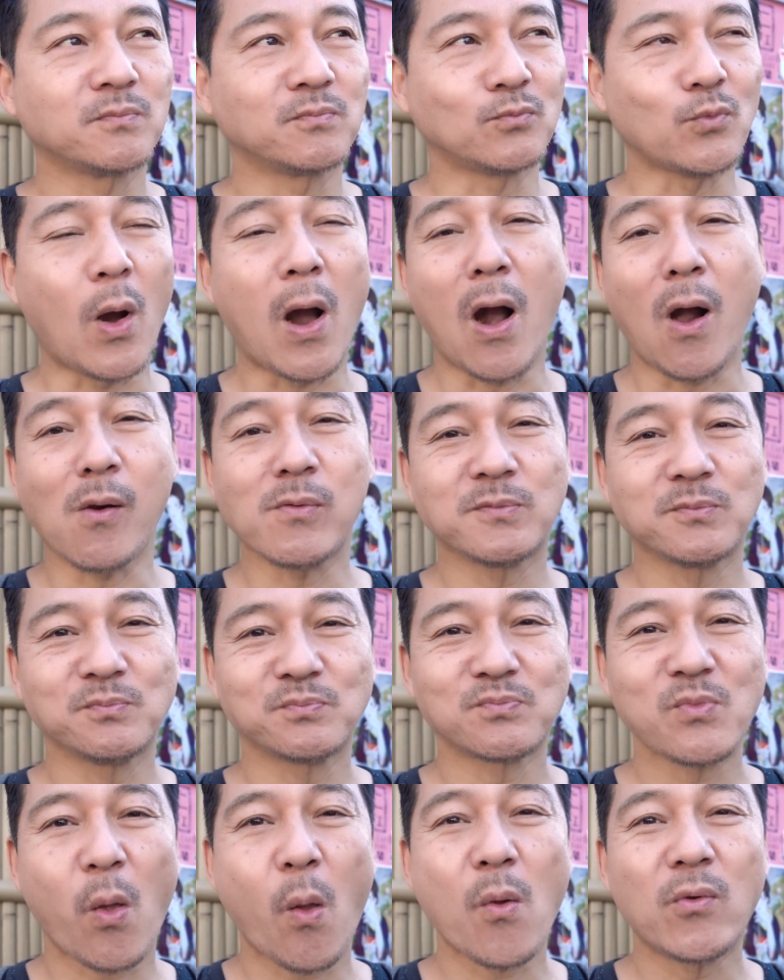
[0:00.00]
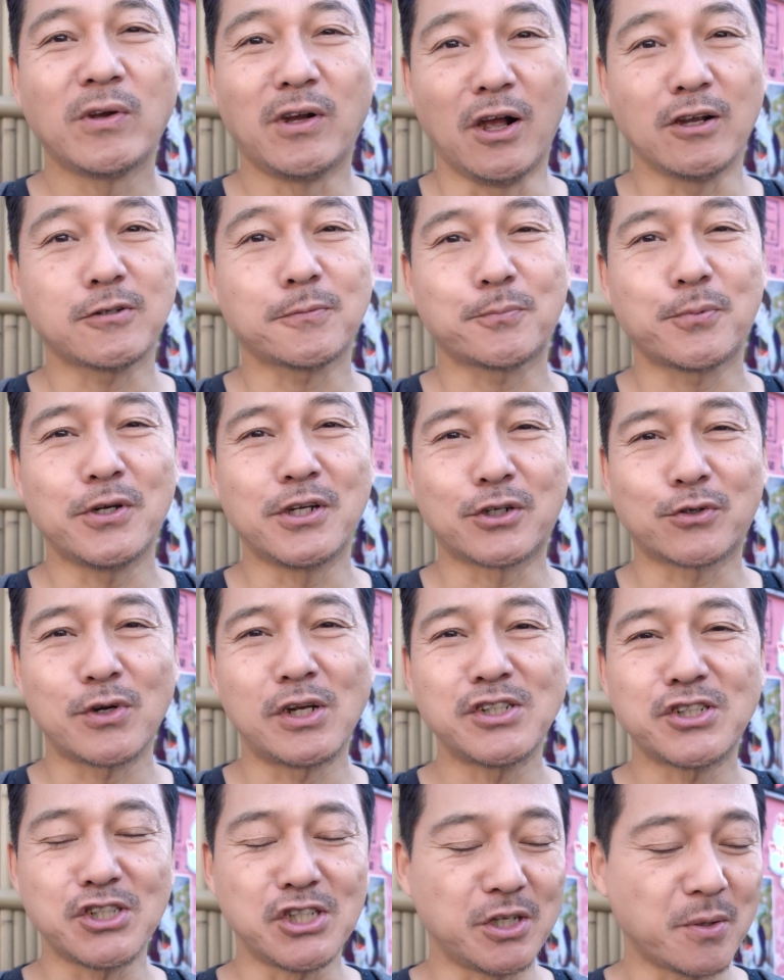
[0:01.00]
Wow, that's pretty
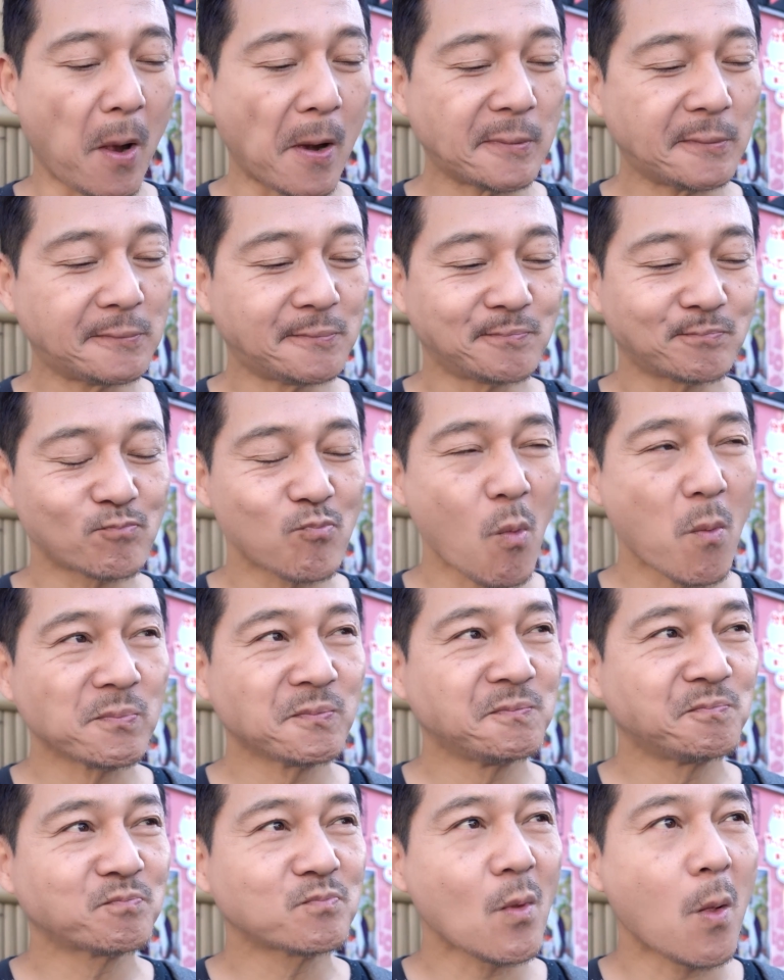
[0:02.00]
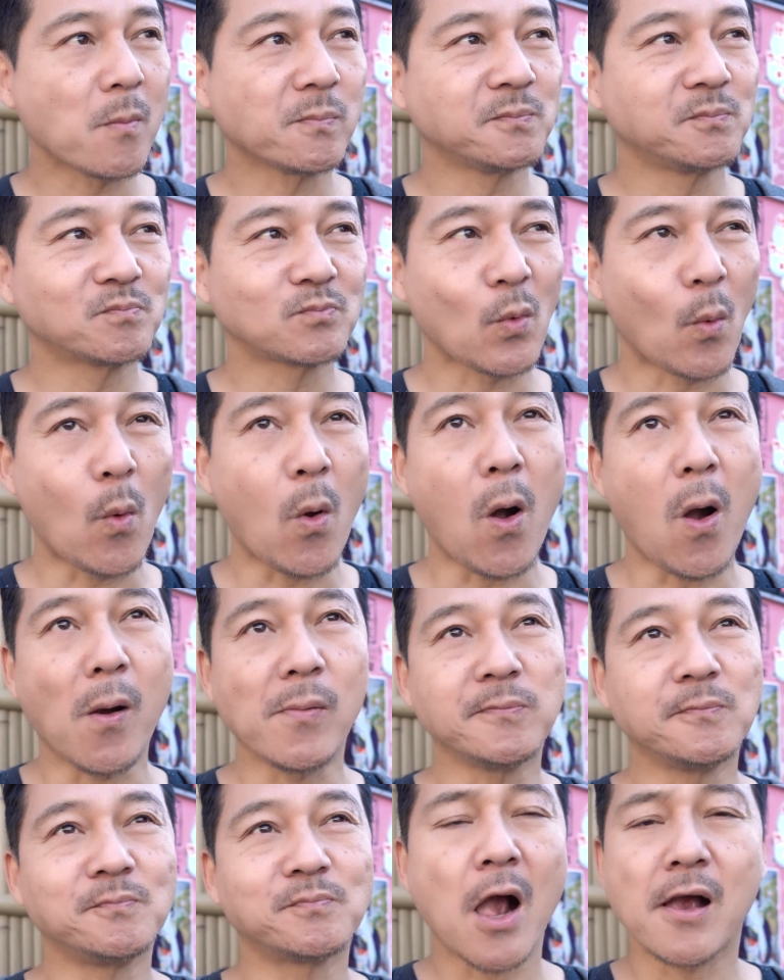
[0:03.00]
crunchy. Wow,
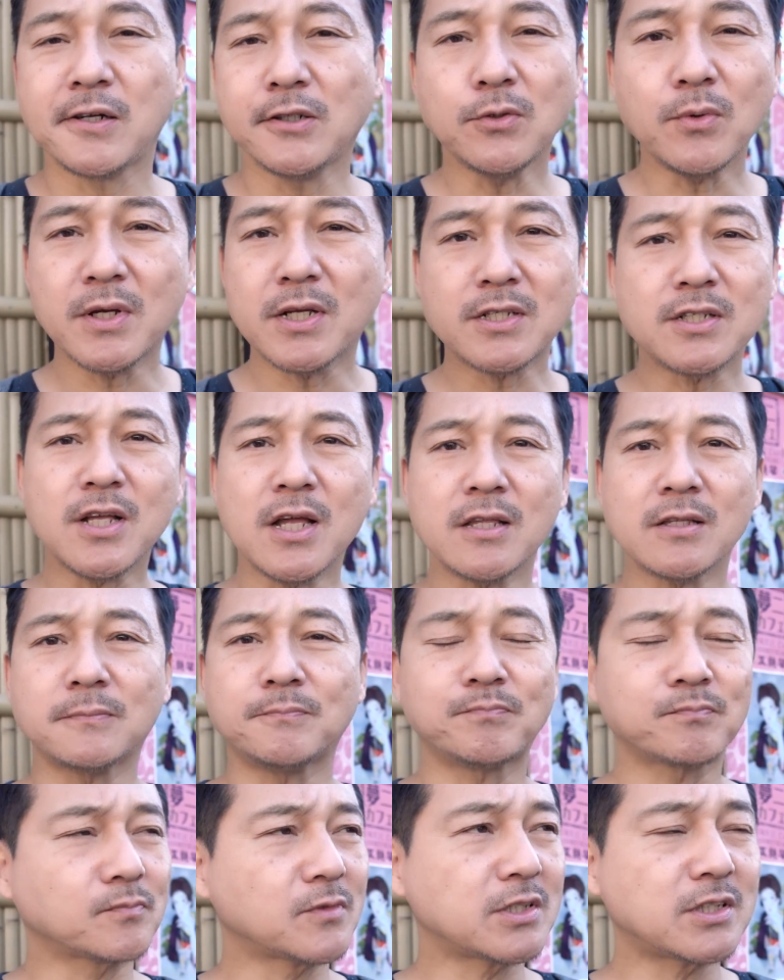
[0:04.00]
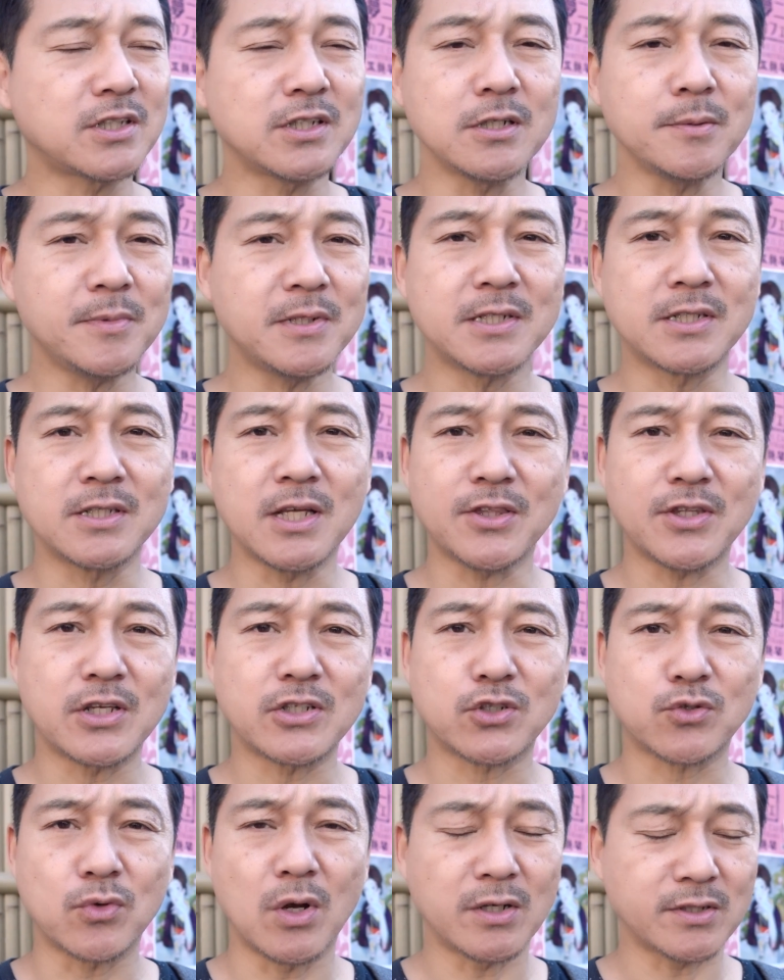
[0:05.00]
you know what? It's not the cinnamon is not that
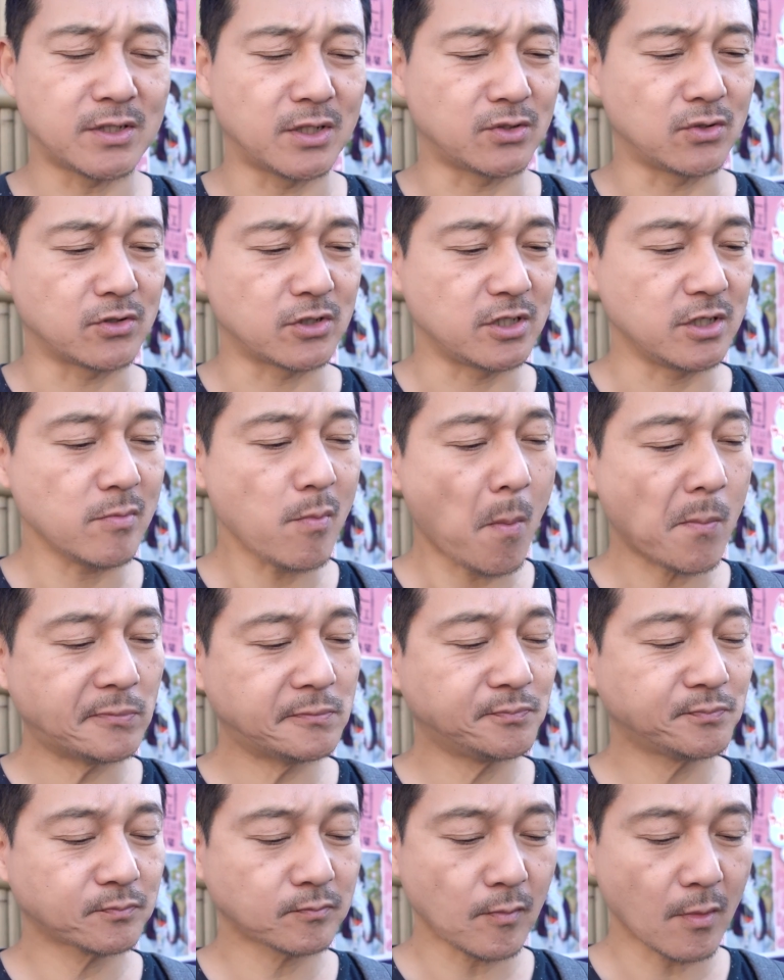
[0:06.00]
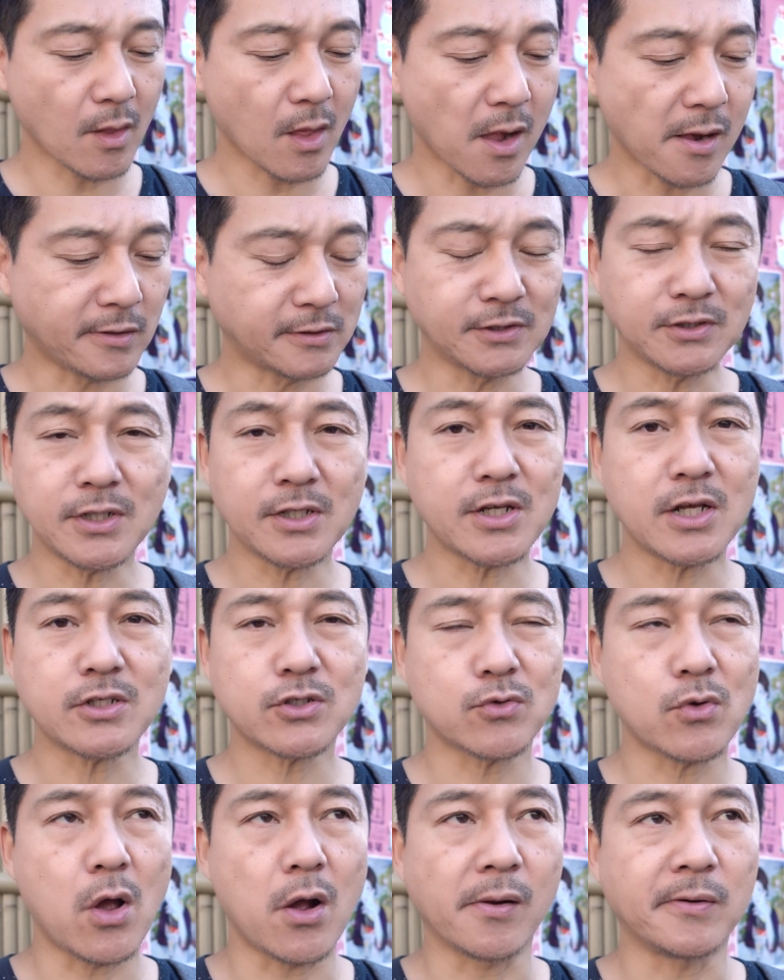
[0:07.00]
strong, Satoshi. It's not that
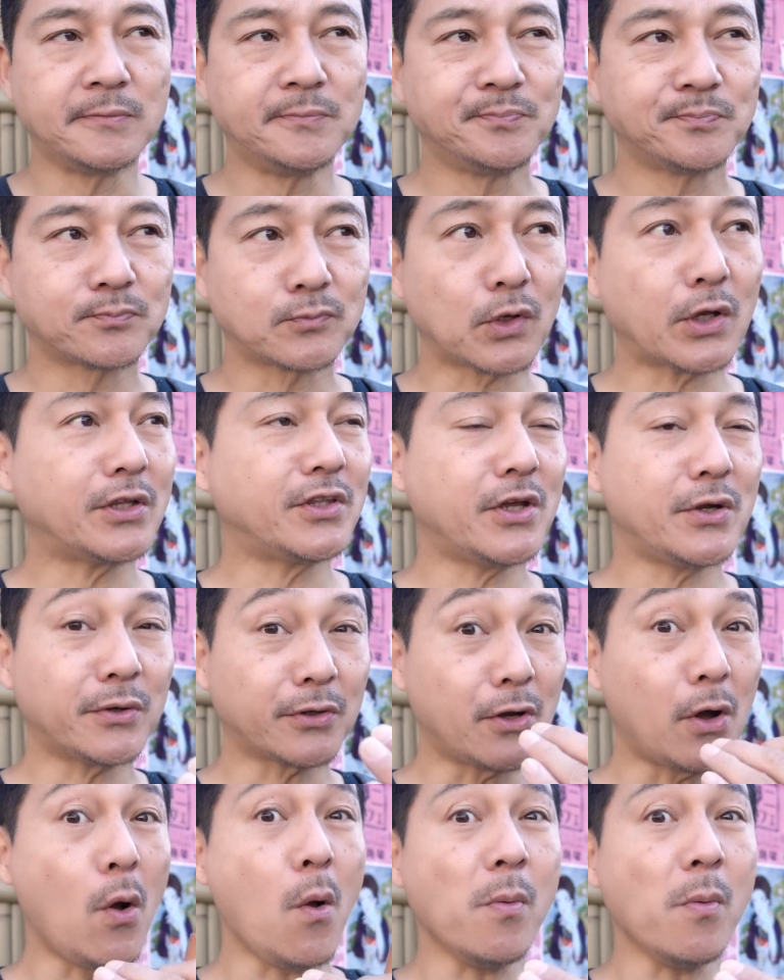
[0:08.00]
strong. Okay, there we go.